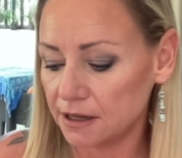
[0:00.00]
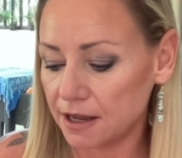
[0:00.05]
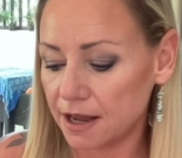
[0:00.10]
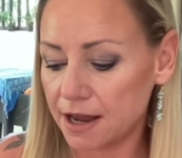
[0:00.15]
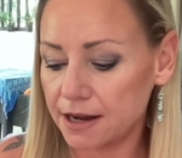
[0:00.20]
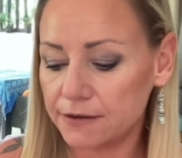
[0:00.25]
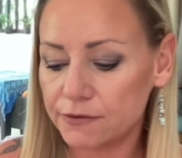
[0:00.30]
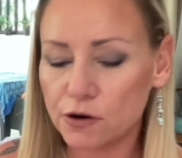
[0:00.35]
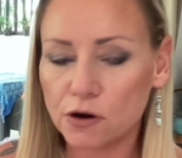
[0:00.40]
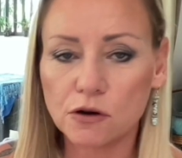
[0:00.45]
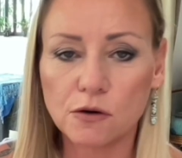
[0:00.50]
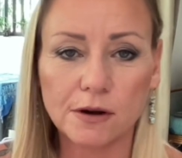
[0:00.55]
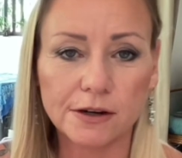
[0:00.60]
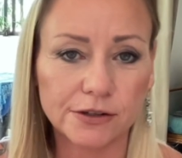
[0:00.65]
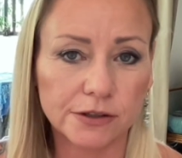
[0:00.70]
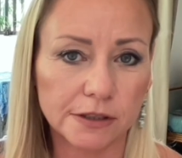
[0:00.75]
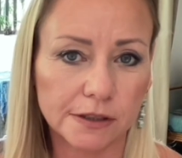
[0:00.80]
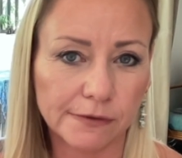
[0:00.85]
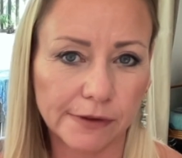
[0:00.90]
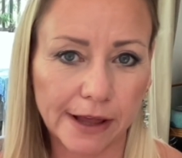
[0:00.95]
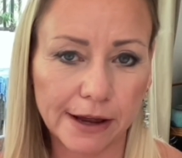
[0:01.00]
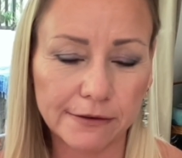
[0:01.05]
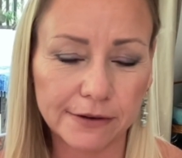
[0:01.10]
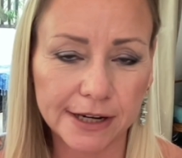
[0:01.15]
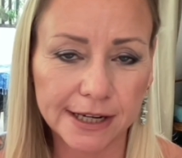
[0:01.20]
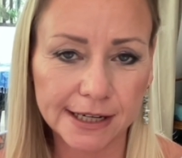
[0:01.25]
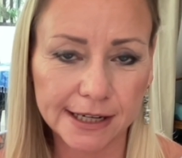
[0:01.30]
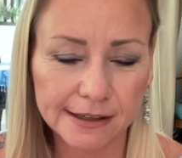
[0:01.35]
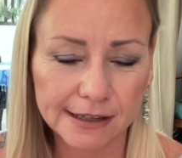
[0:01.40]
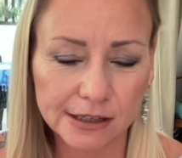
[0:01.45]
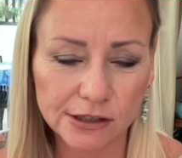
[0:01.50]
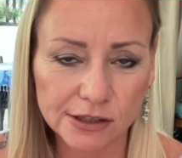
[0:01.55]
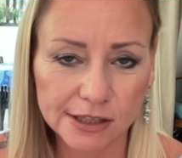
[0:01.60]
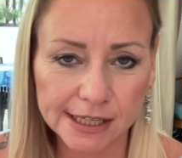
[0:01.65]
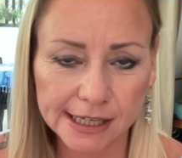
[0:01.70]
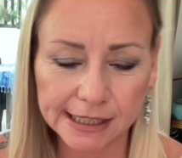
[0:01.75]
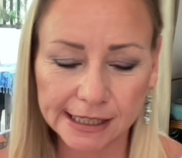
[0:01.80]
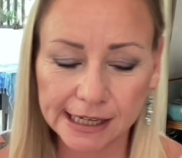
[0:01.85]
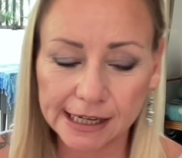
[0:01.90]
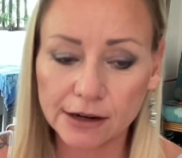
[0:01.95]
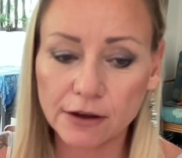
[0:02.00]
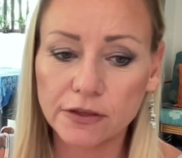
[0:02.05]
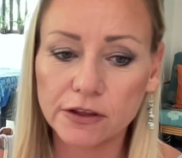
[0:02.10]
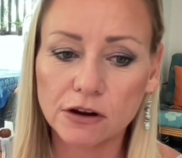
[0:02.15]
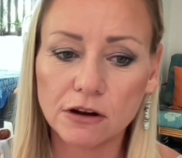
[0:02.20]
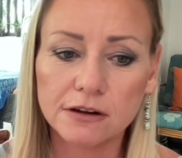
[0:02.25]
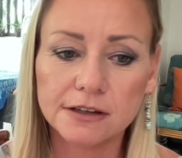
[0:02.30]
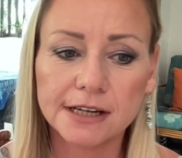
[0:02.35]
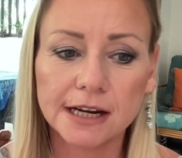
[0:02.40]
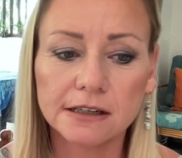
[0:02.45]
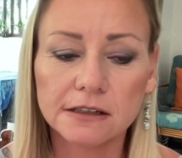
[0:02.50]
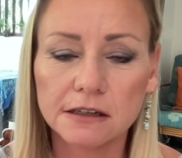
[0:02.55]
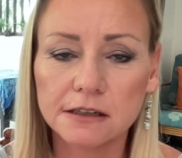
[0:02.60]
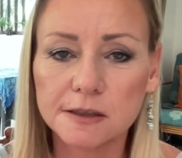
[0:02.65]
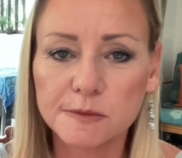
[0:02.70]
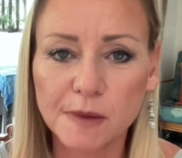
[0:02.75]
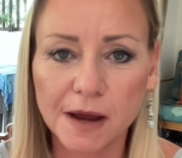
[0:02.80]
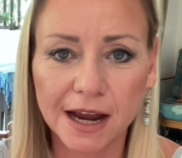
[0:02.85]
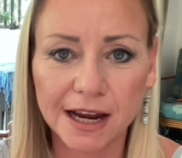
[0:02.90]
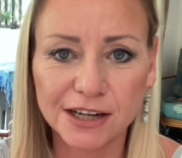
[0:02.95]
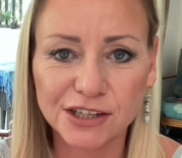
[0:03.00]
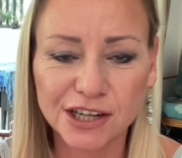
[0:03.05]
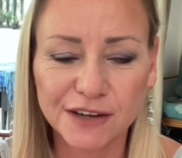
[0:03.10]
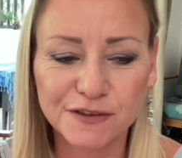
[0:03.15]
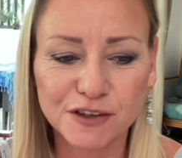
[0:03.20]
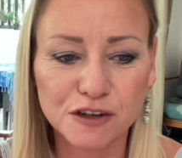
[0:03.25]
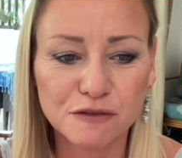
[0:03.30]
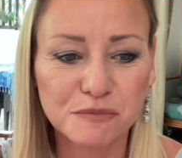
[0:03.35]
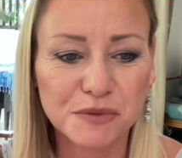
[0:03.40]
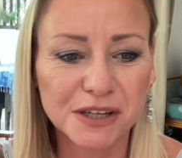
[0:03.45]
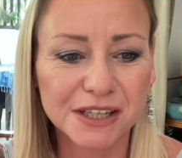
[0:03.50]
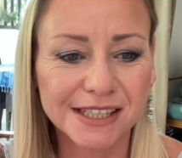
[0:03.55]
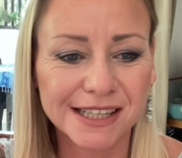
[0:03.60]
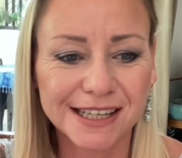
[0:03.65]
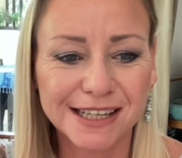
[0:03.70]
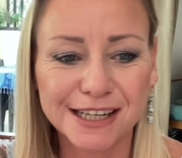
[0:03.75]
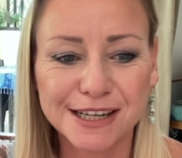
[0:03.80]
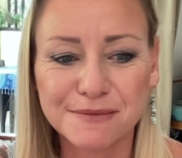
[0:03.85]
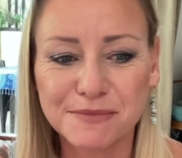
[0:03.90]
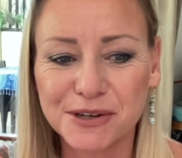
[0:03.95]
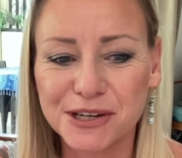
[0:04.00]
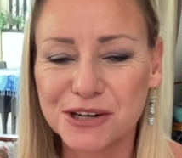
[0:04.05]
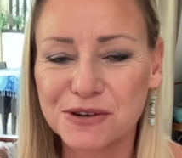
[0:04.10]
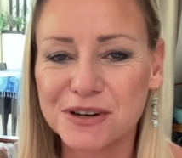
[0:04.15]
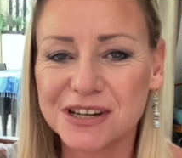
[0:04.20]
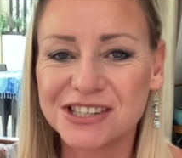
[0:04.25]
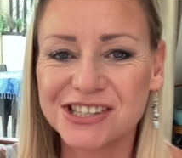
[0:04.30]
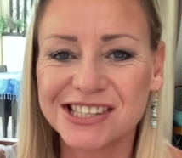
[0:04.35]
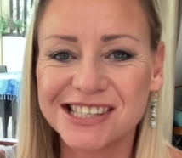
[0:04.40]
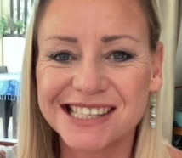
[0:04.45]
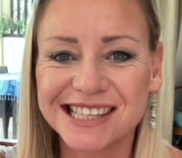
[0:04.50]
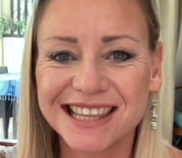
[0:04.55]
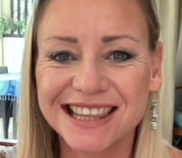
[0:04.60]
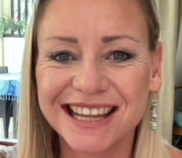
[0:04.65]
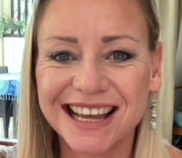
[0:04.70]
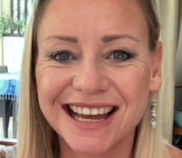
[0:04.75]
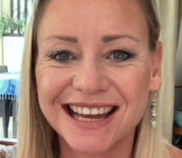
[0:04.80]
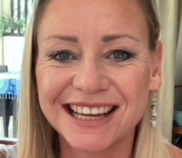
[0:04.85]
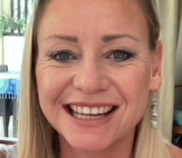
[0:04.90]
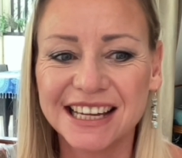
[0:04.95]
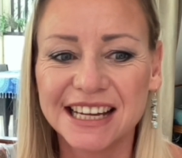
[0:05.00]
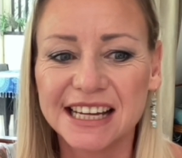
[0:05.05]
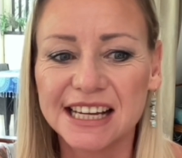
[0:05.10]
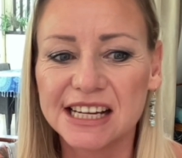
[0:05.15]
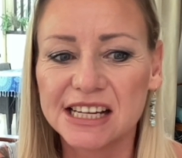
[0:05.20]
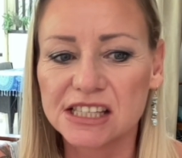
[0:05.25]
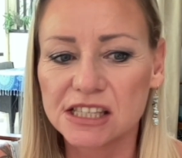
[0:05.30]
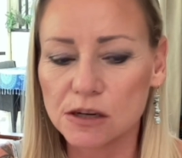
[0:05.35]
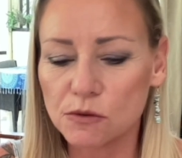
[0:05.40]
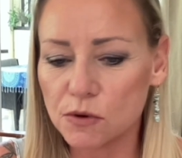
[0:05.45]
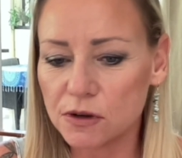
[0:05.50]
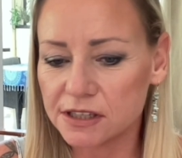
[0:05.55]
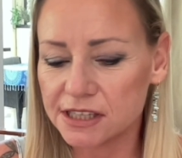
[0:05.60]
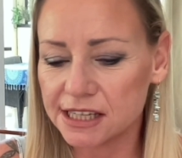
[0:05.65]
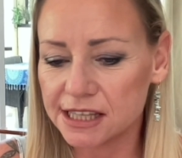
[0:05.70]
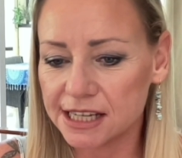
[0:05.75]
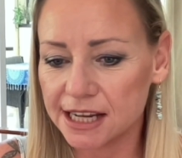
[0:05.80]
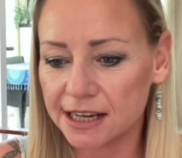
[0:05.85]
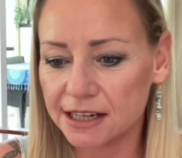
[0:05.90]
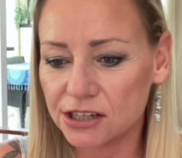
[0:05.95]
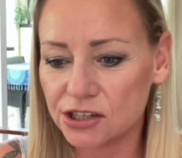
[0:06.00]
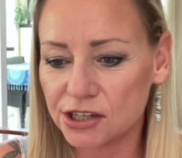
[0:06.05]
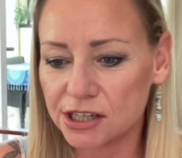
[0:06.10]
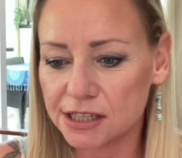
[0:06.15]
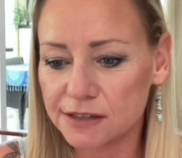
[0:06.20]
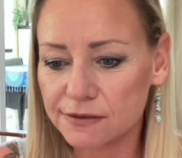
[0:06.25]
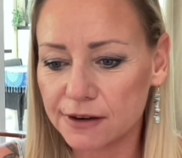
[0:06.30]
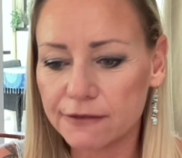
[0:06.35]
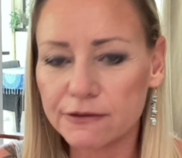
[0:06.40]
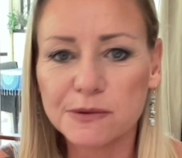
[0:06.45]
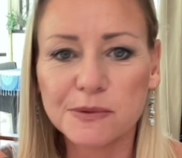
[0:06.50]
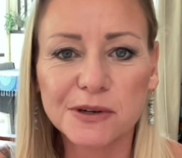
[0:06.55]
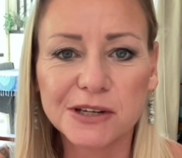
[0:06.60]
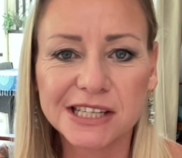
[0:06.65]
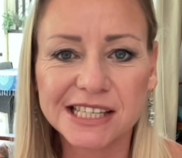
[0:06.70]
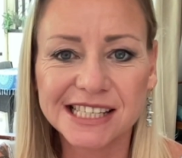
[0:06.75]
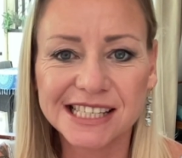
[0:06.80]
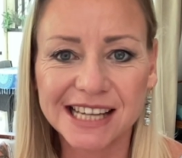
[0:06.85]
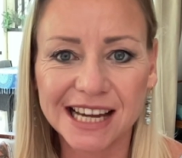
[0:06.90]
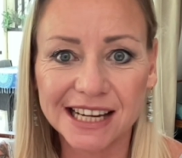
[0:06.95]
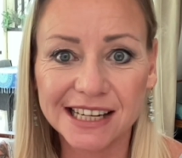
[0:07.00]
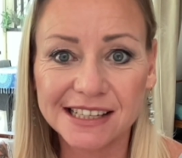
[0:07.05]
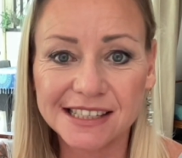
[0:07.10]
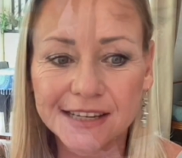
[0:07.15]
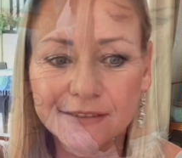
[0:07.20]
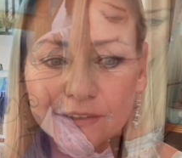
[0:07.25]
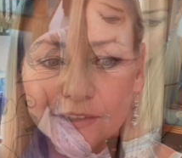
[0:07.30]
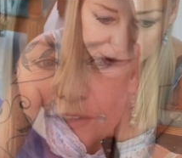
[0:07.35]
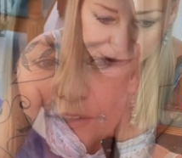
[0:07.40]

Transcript: And if you've got questions for that reading, then just click on the Contact Us page after you've booked in. You can put your questions in there. So what's in the energies for everybody today? Let's have a